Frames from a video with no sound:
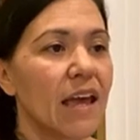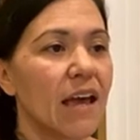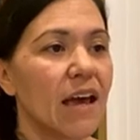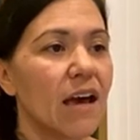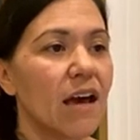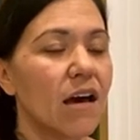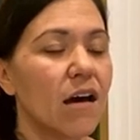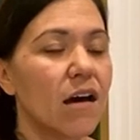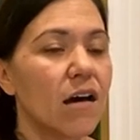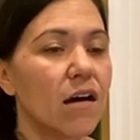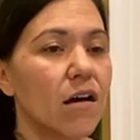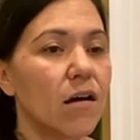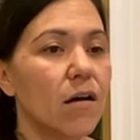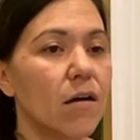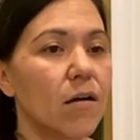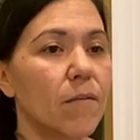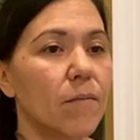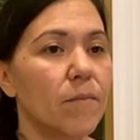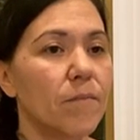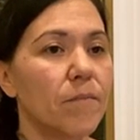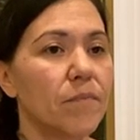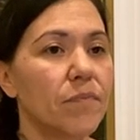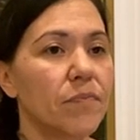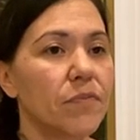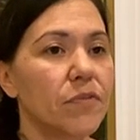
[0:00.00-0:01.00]

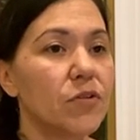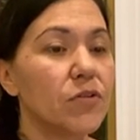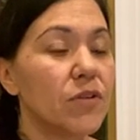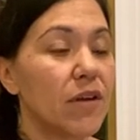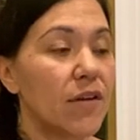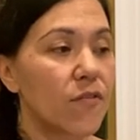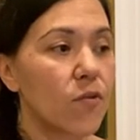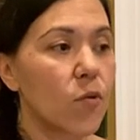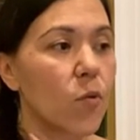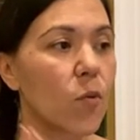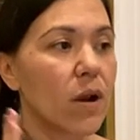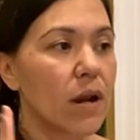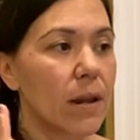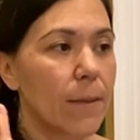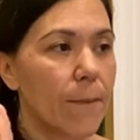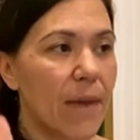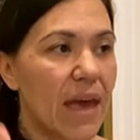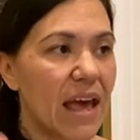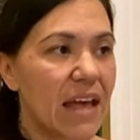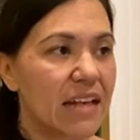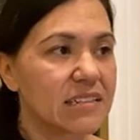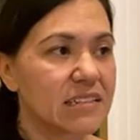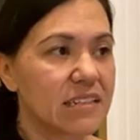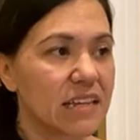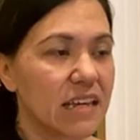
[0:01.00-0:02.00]
Um, you never want to
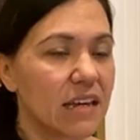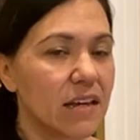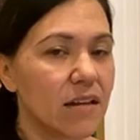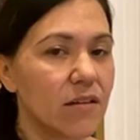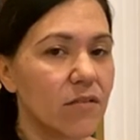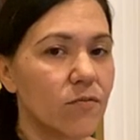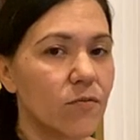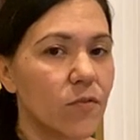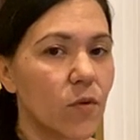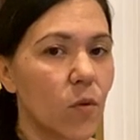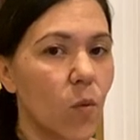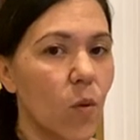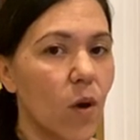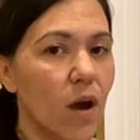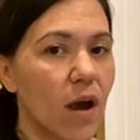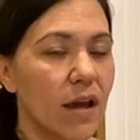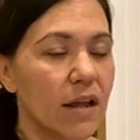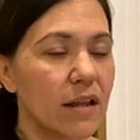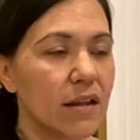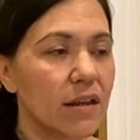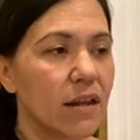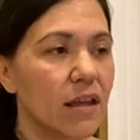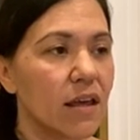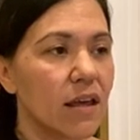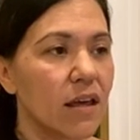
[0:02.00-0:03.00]
mask it, for
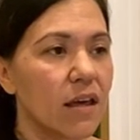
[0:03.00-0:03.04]
one.